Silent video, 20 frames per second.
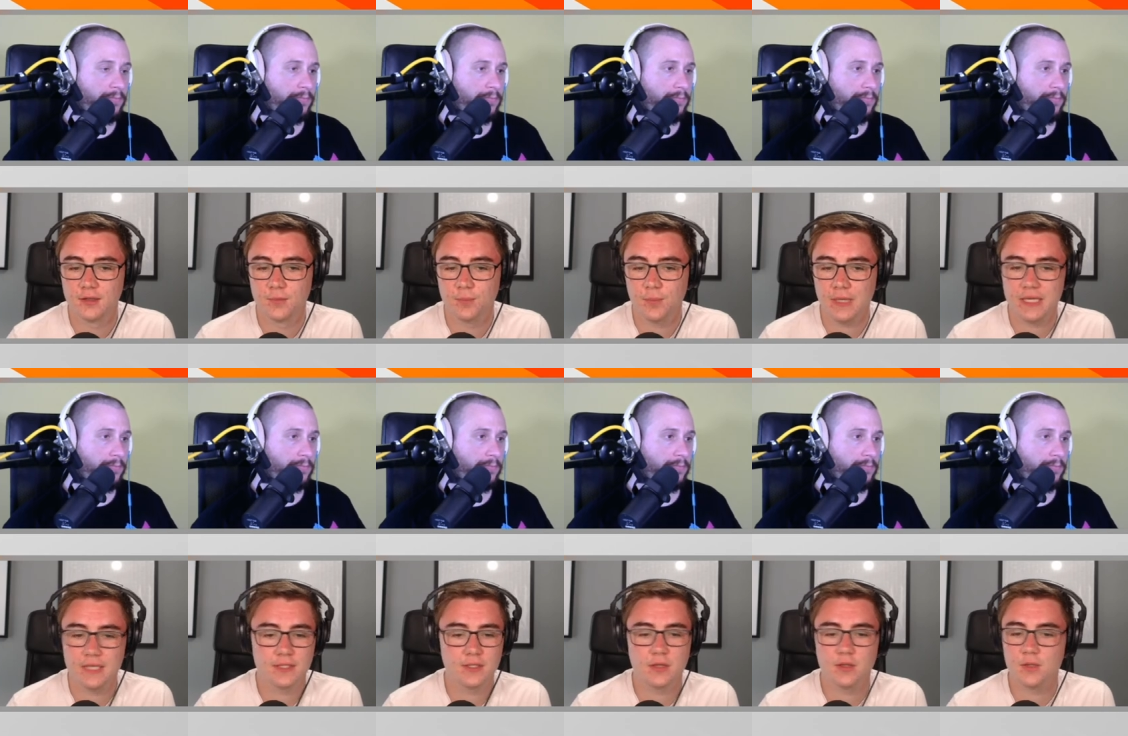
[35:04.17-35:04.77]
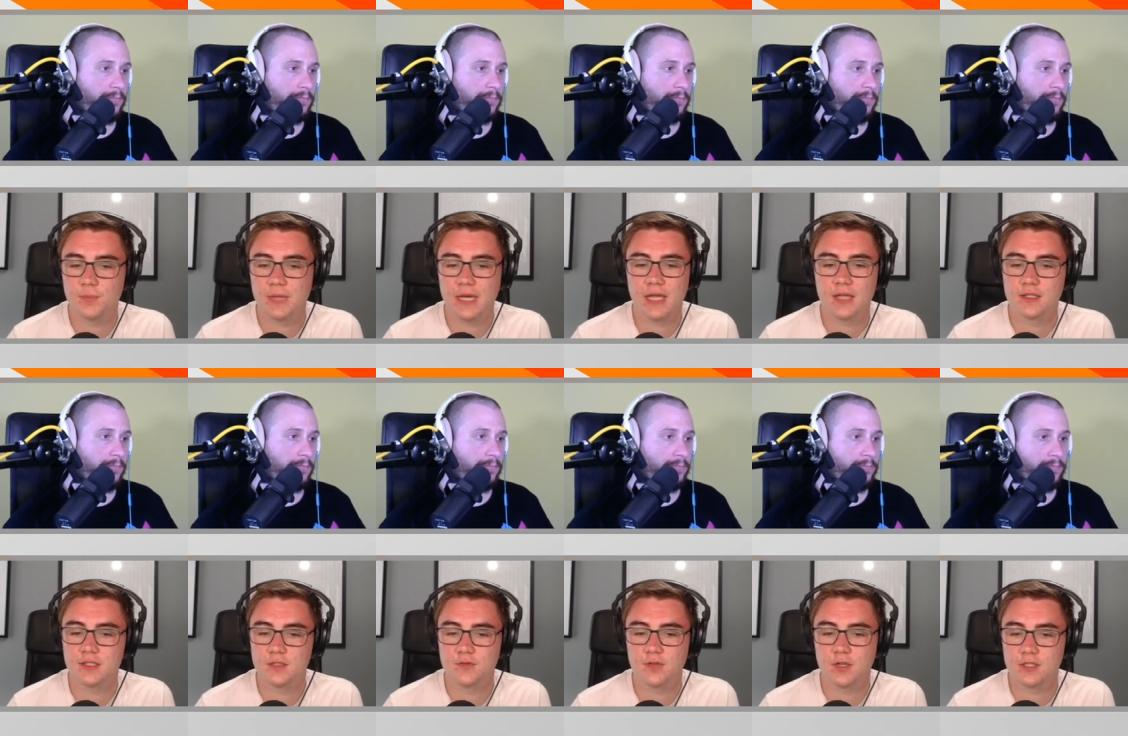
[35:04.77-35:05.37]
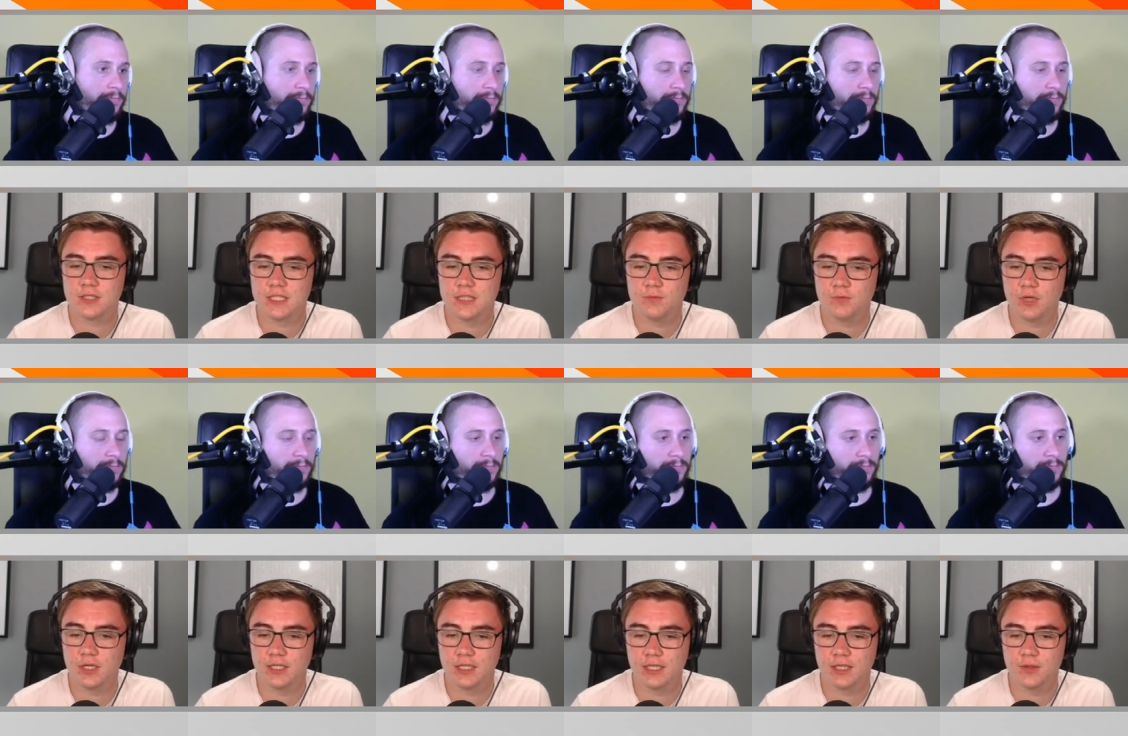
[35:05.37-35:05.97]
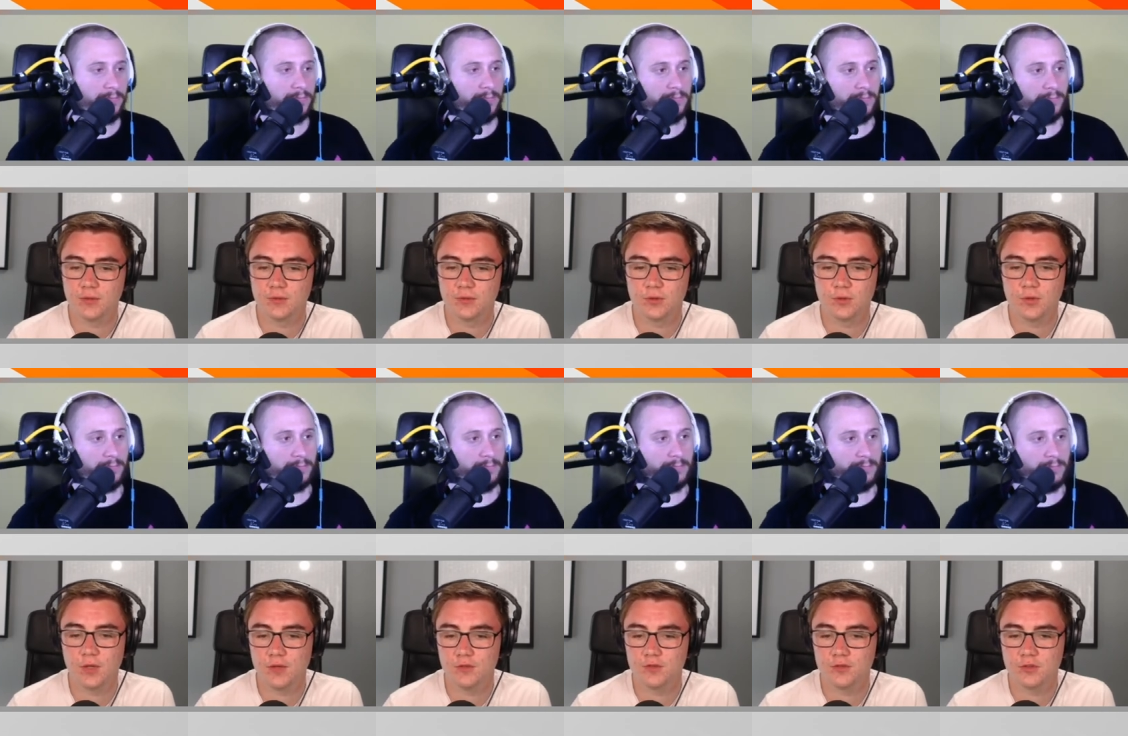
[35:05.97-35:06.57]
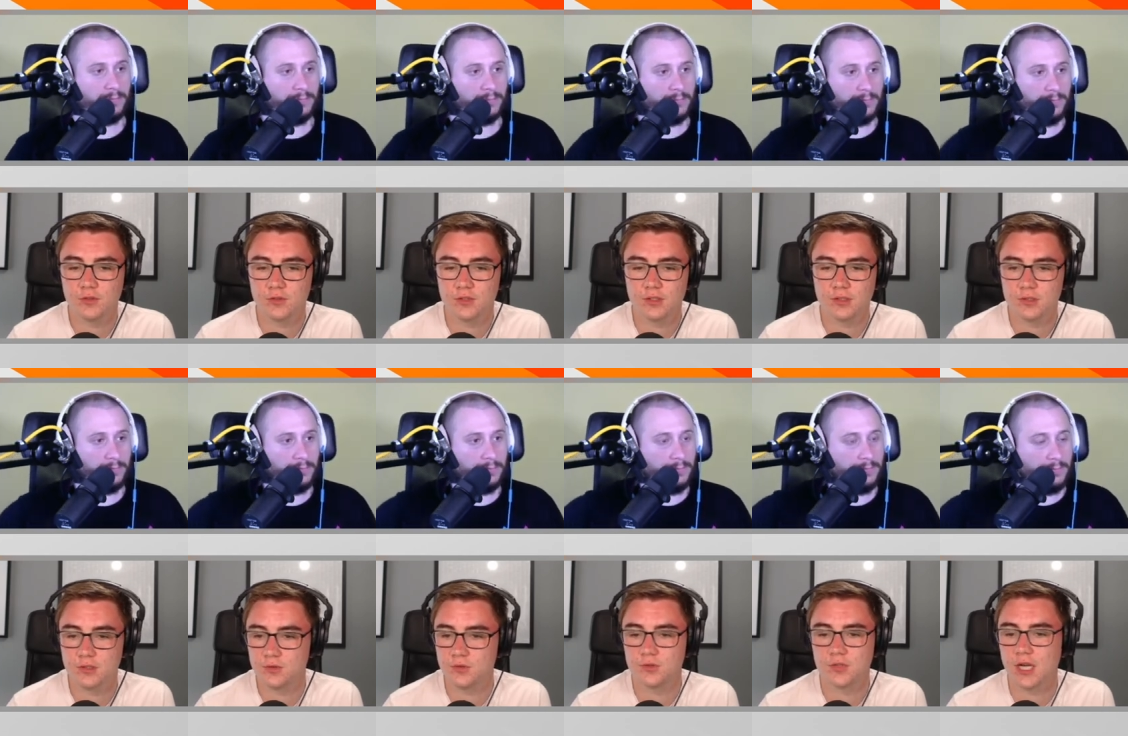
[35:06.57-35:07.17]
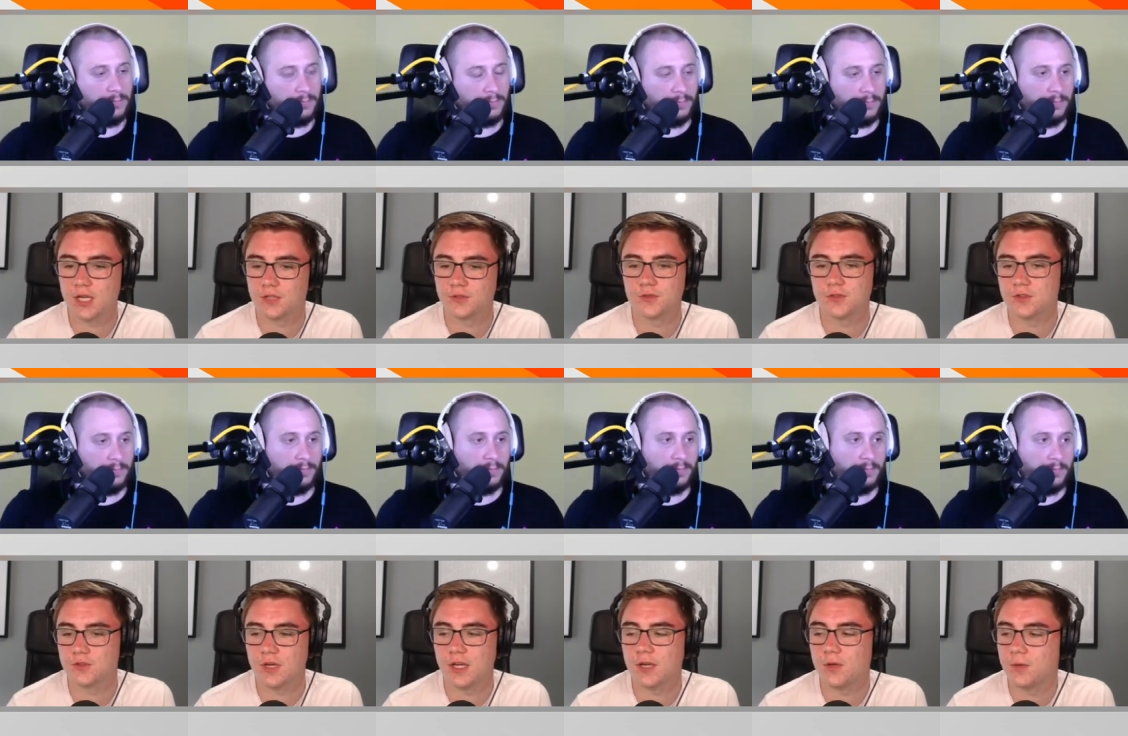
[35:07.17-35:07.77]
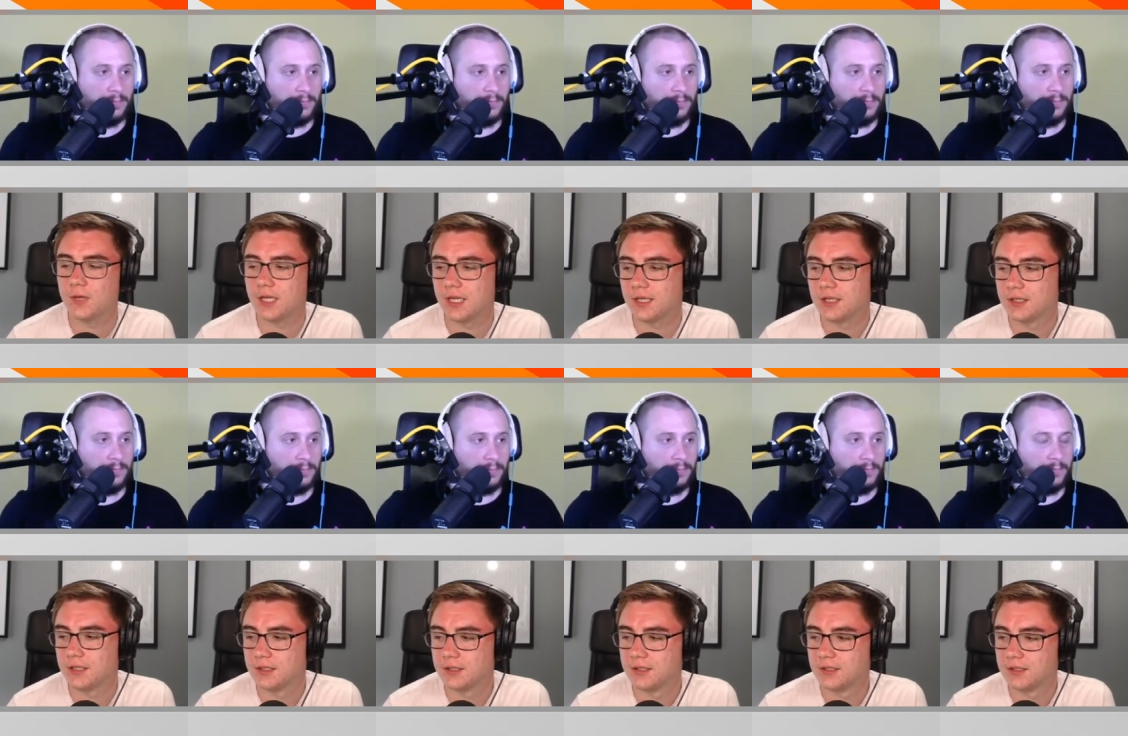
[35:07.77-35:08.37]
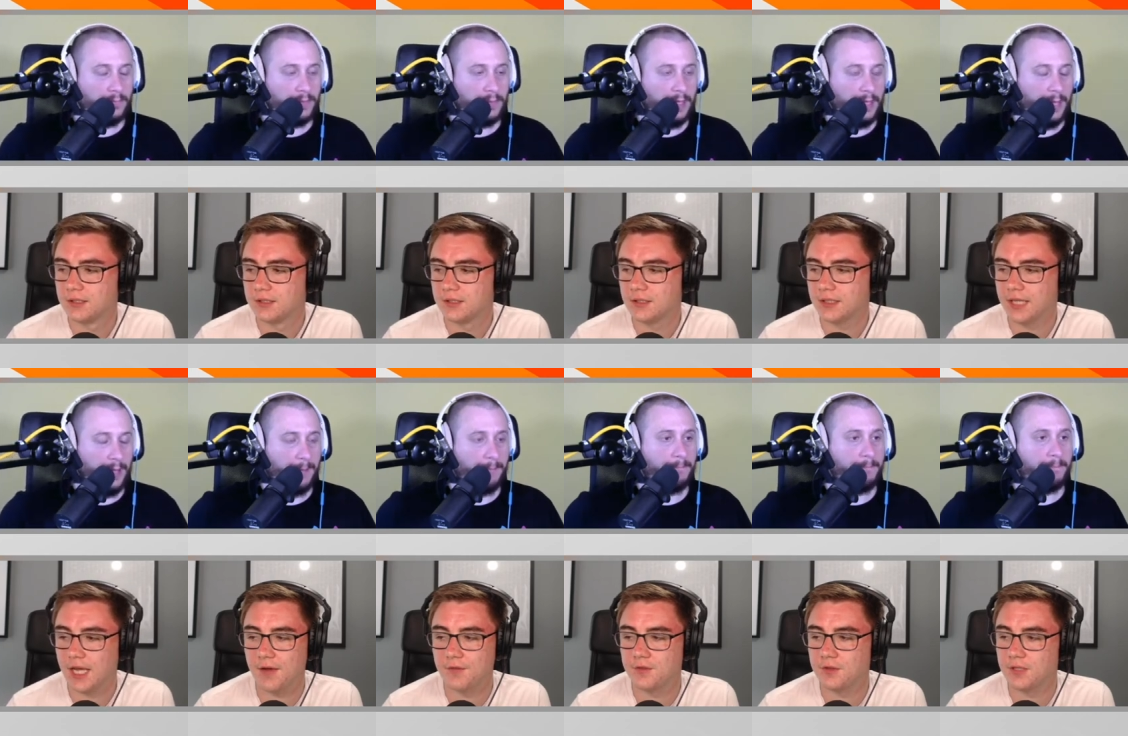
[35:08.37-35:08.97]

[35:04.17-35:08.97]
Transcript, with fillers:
Speaker 1: based on the balance of our team right now, you have to do transfers right away. Like after yeah.